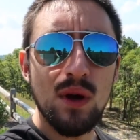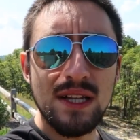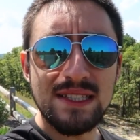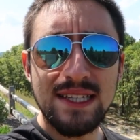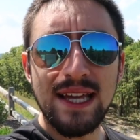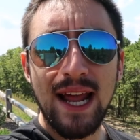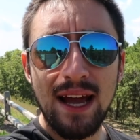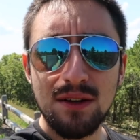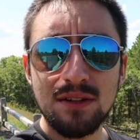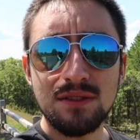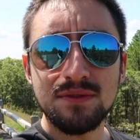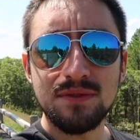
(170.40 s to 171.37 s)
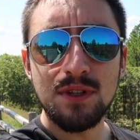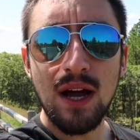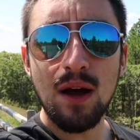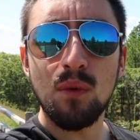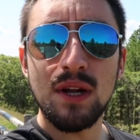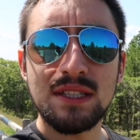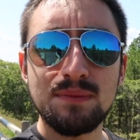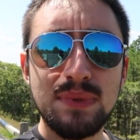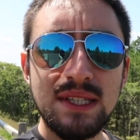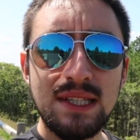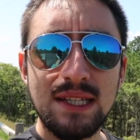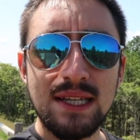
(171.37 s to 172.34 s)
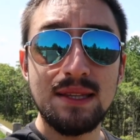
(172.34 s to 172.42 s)
wanted to get out of. You know, I wanted to
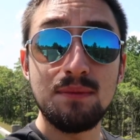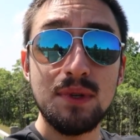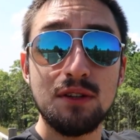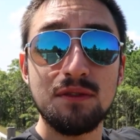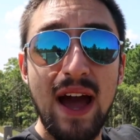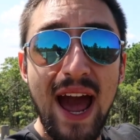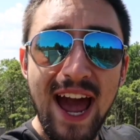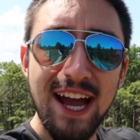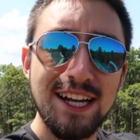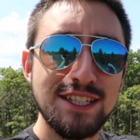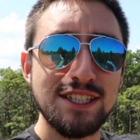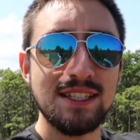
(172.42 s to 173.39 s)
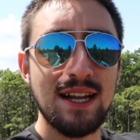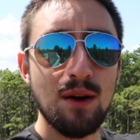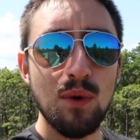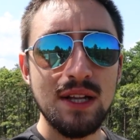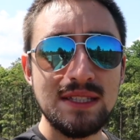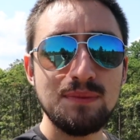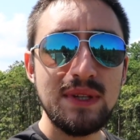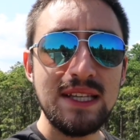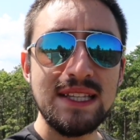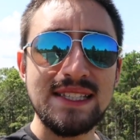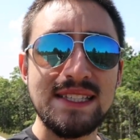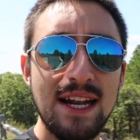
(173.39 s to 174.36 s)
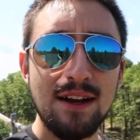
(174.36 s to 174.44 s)
be in the middle of action. I wanted to be in the
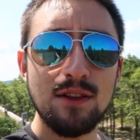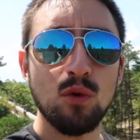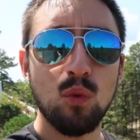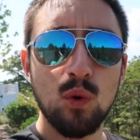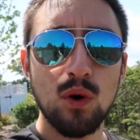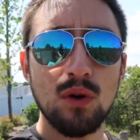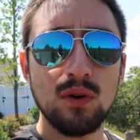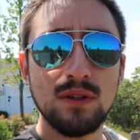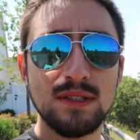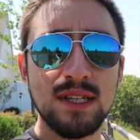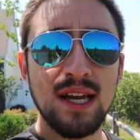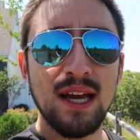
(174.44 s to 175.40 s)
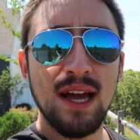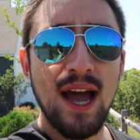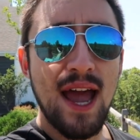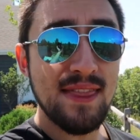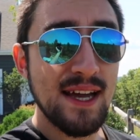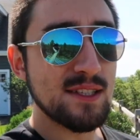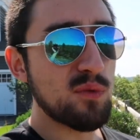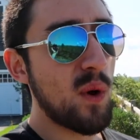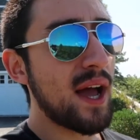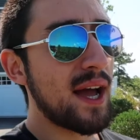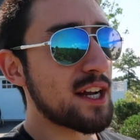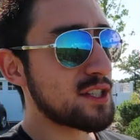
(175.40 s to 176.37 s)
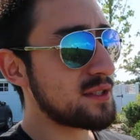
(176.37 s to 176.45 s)
center of the world. And that's why I
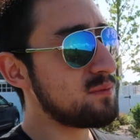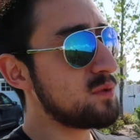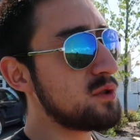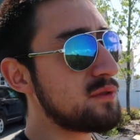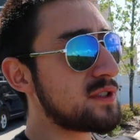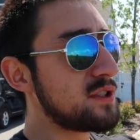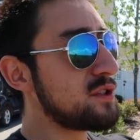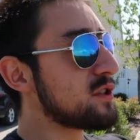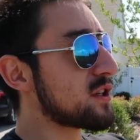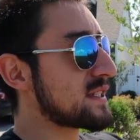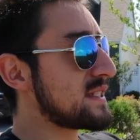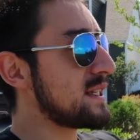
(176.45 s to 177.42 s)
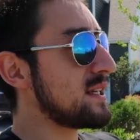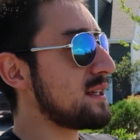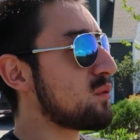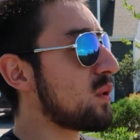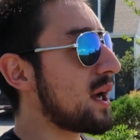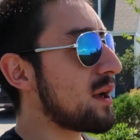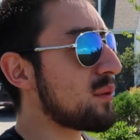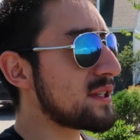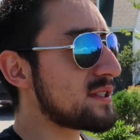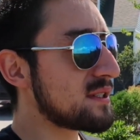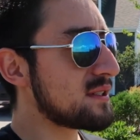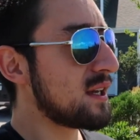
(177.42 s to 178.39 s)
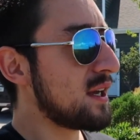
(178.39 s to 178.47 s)
actually moved to New York City. Why I went
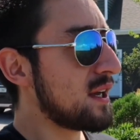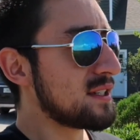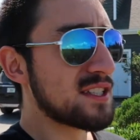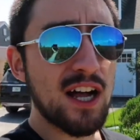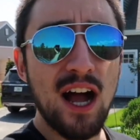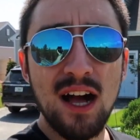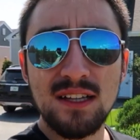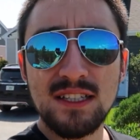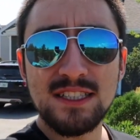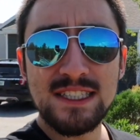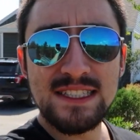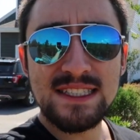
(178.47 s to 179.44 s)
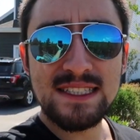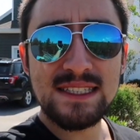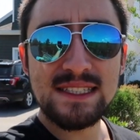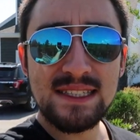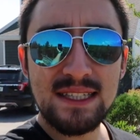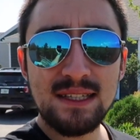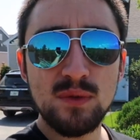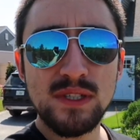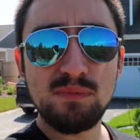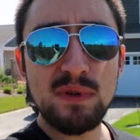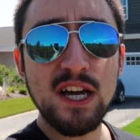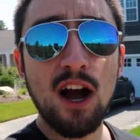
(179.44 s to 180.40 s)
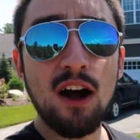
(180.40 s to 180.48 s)
to, to college in DC was
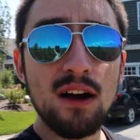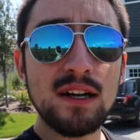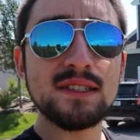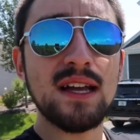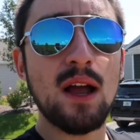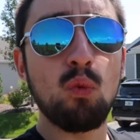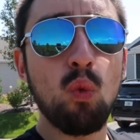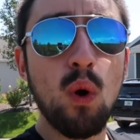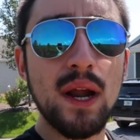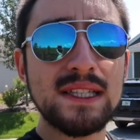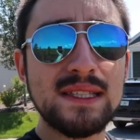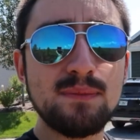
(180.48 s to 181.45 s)
because I wanted